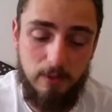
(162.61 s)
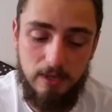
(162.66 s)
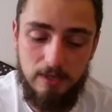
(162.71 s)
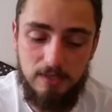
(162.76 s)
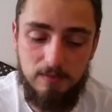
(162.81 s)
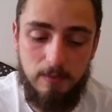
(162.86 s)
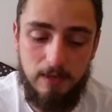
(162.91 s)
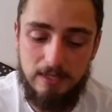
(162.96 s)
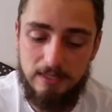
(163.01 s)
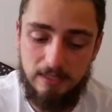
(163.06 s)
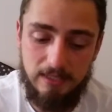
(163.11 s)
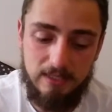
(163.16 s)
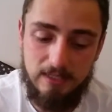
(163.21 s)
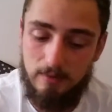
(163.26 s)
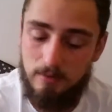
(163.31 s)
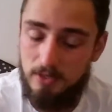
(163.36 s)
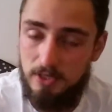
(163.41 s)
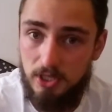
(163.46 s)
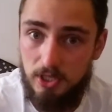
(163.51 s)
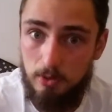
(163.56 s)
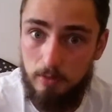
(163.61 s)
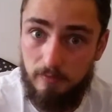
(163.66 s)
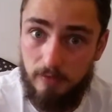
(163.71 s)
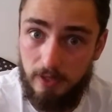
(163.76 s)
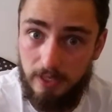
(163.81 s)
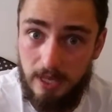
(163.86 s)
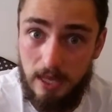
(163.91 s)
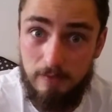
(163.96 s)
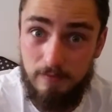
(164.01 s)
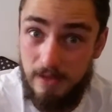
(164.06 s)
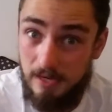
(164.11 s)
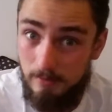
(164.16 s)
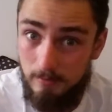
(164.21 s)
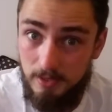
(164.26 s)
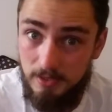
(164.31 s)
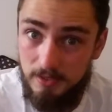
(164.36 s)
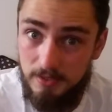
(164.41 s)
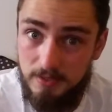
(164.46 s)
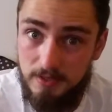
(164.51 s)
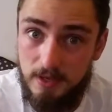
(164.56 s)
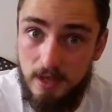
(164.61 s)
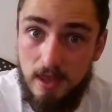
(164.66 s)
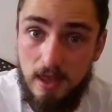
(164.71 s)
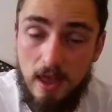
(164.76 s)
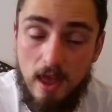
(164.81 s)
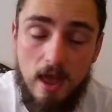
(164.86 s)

But it's basically something to do with running out of elements.